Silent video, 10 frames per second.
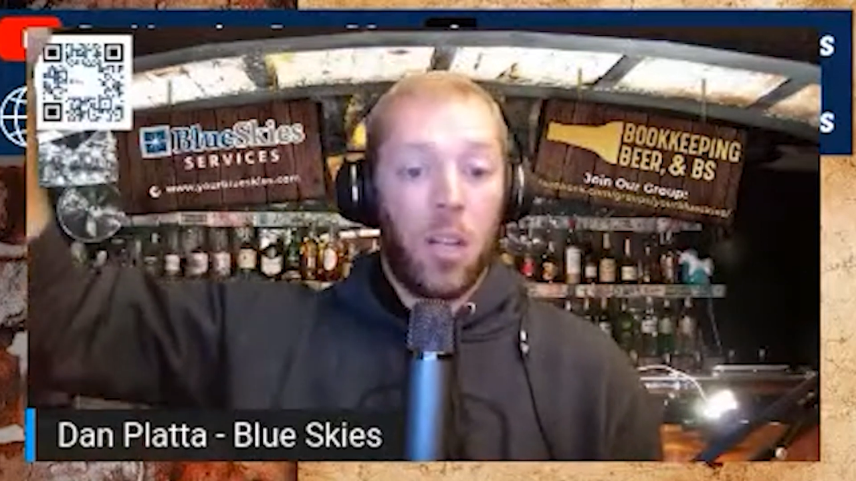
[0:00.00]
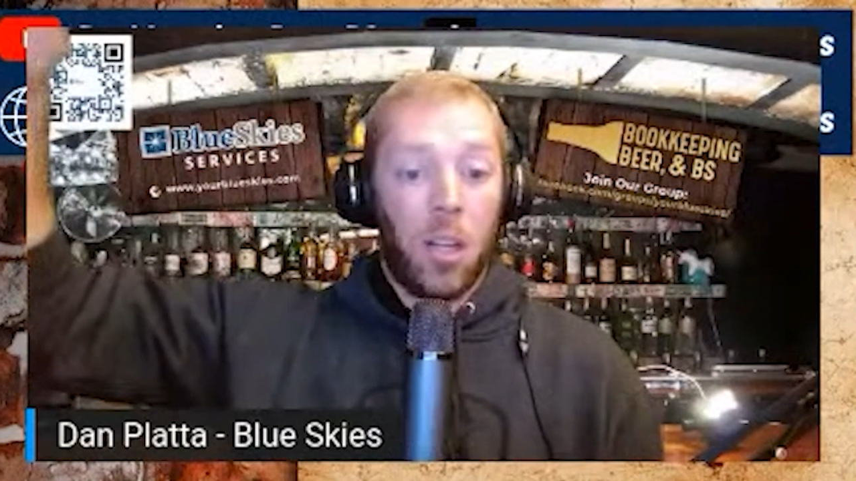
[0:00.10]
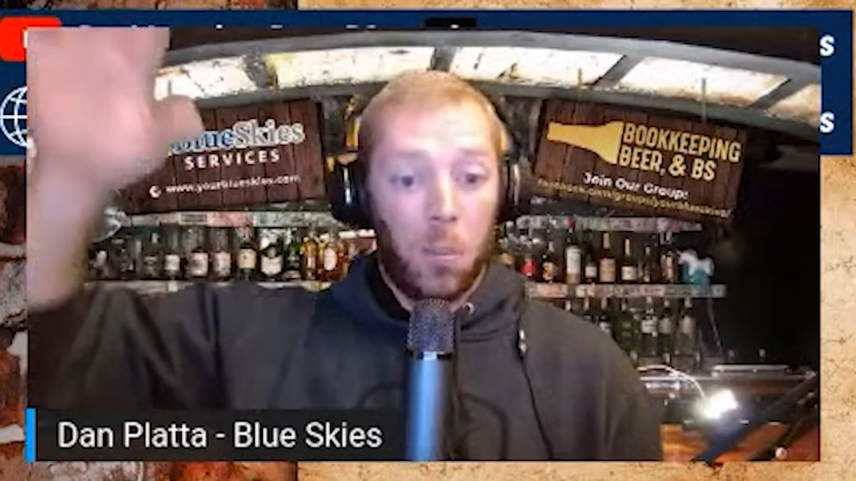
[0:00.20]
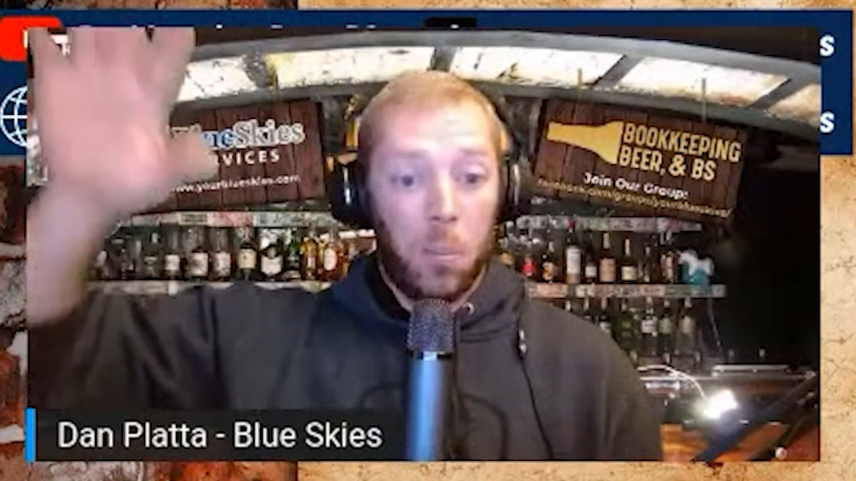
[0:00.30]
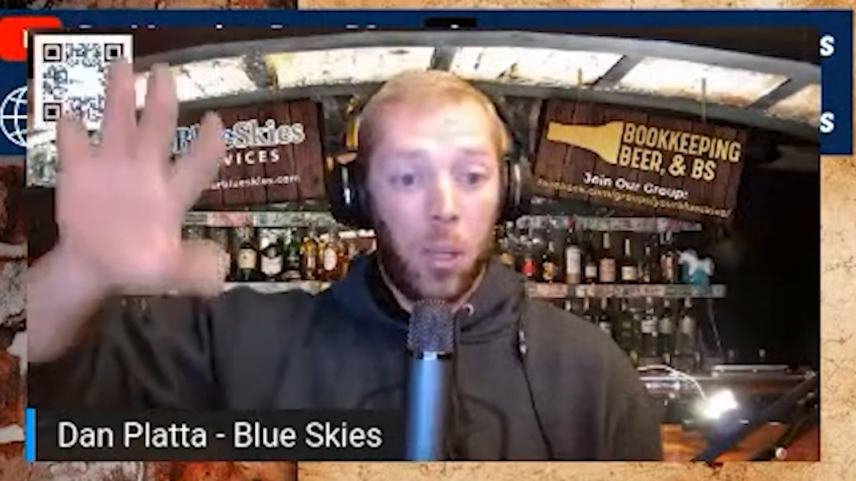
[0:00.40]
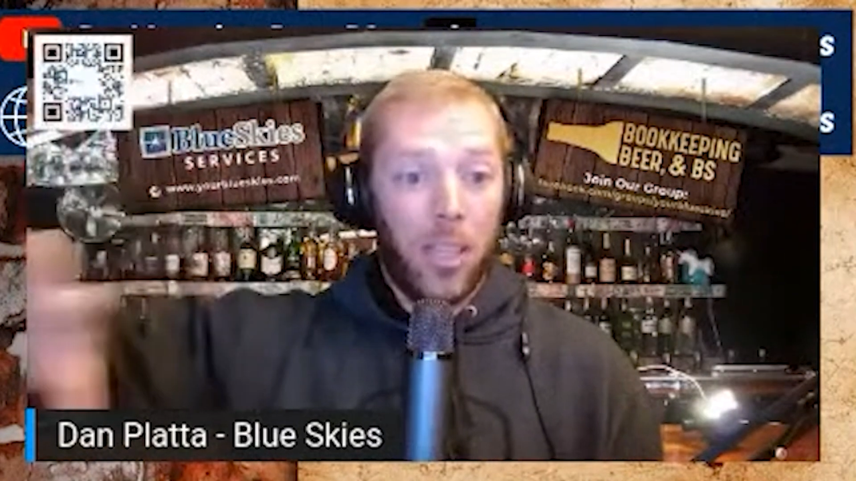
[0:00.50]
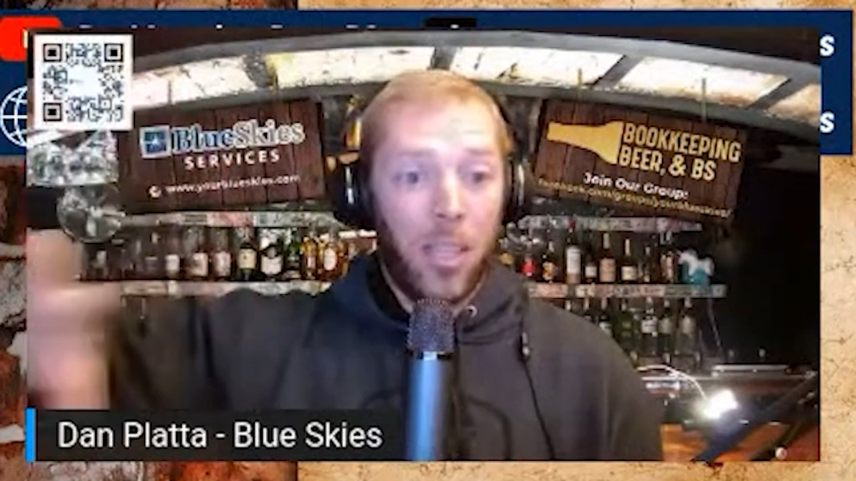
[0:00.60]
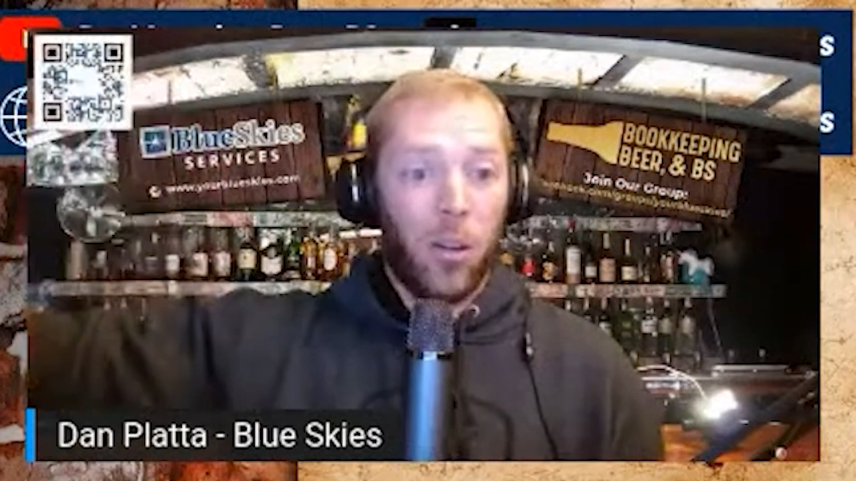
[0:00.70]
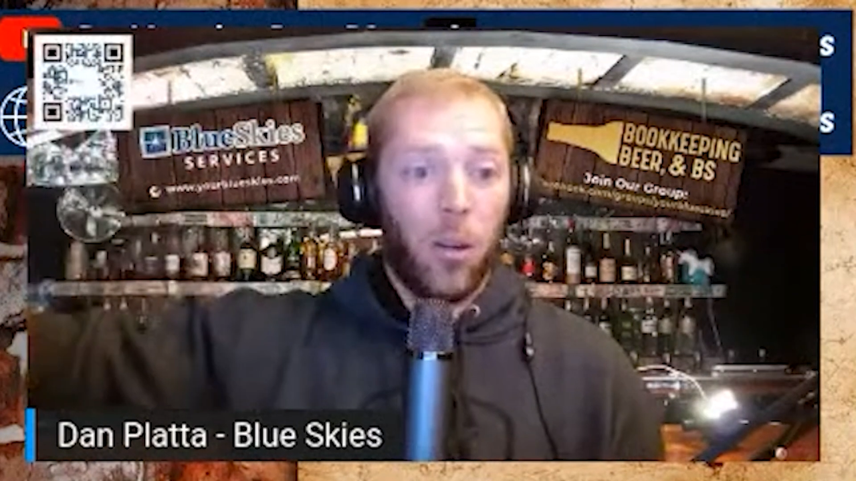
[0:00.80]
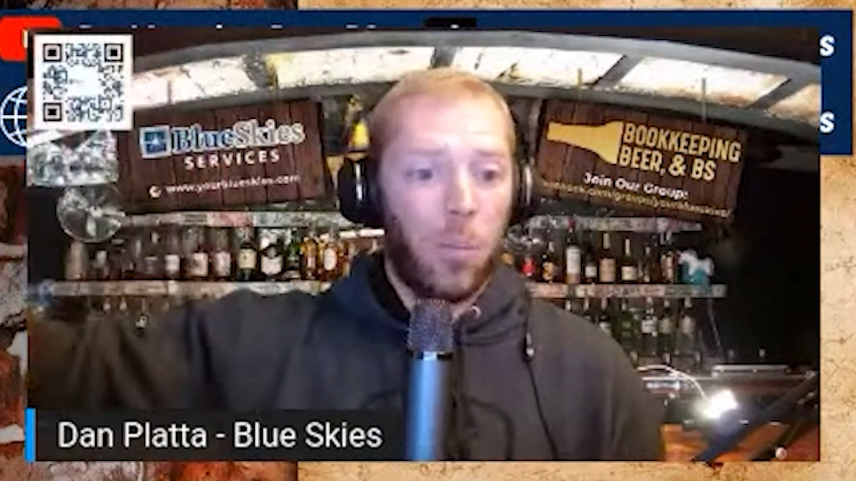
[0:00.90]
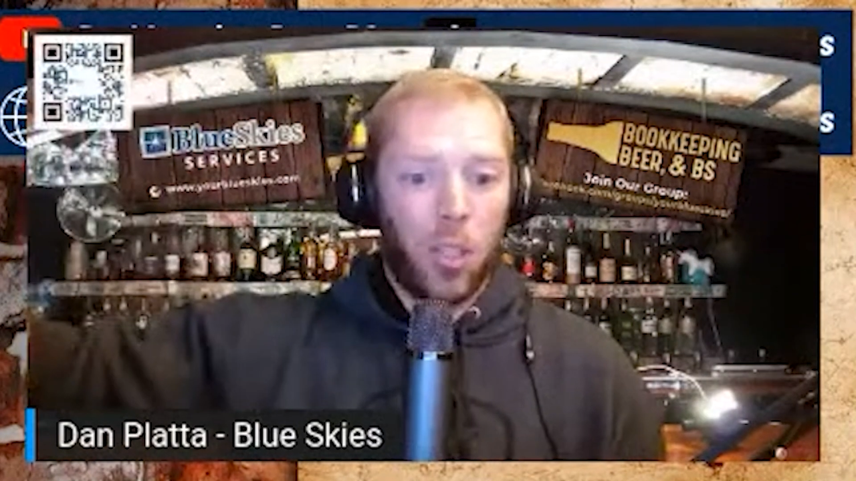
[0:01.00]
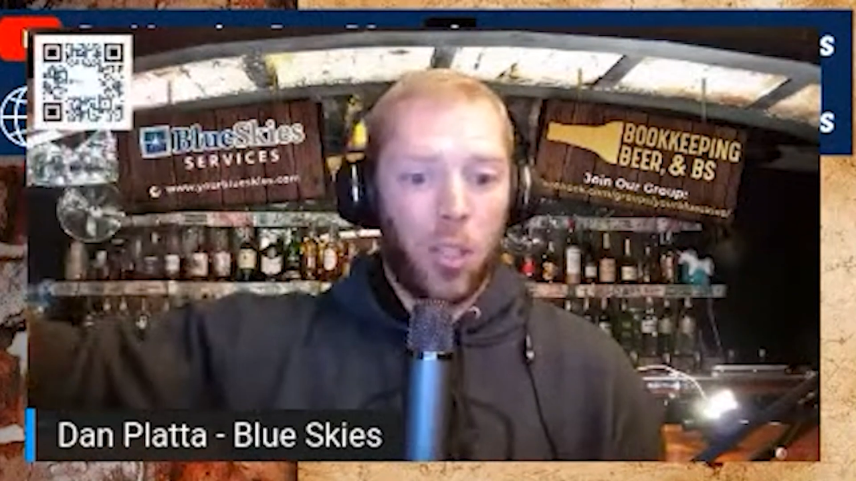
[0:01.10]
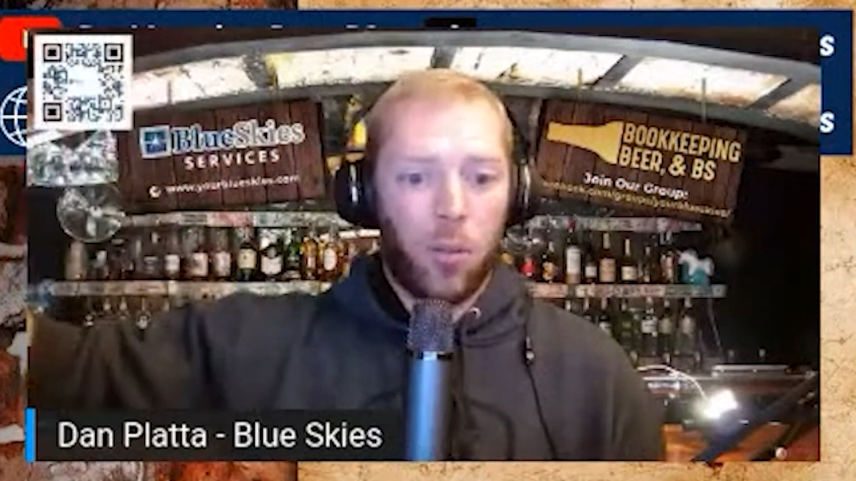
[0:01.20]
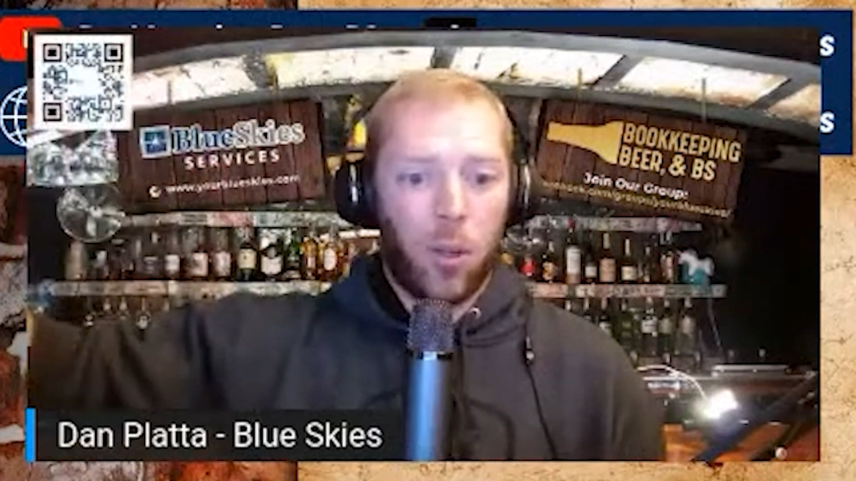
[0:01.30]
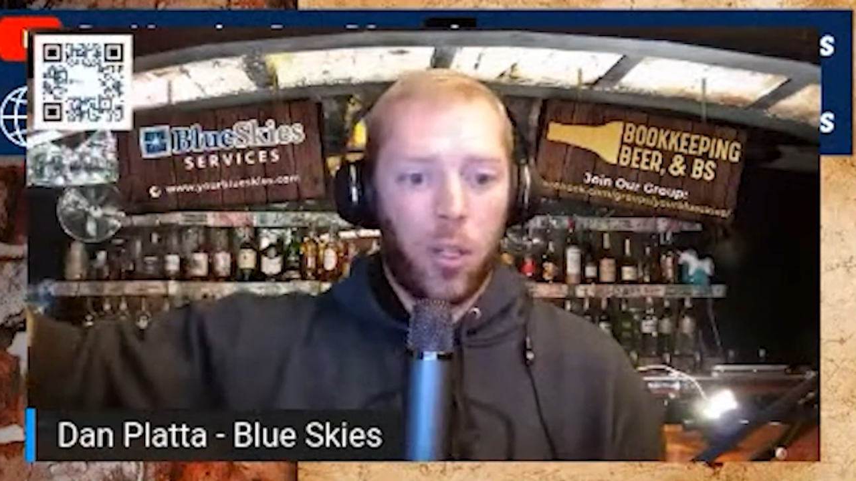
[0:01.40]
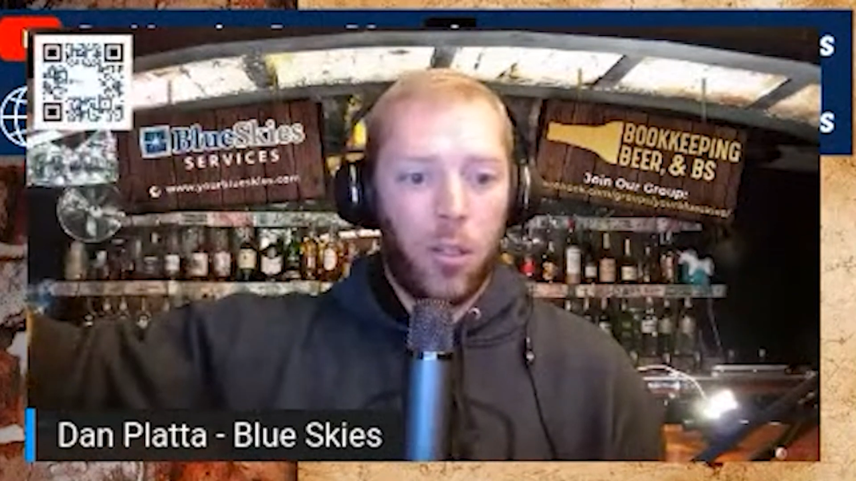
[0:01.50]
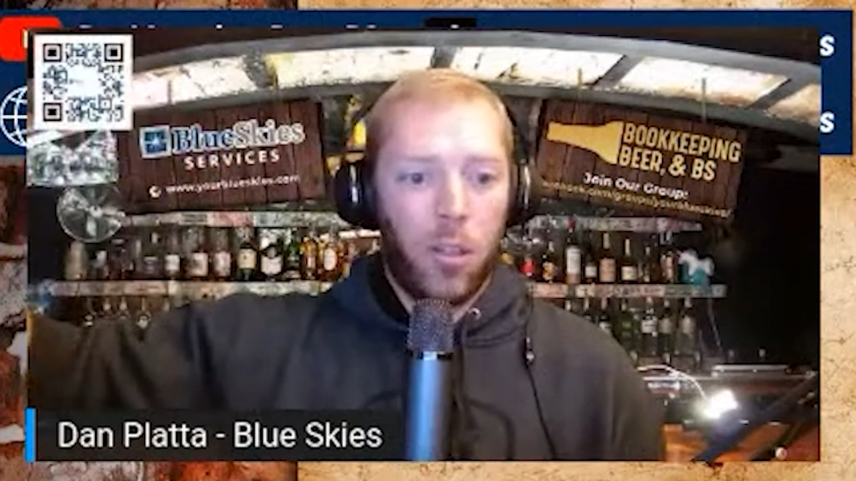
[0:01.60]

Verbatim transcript: and it'll build that whole budget for you.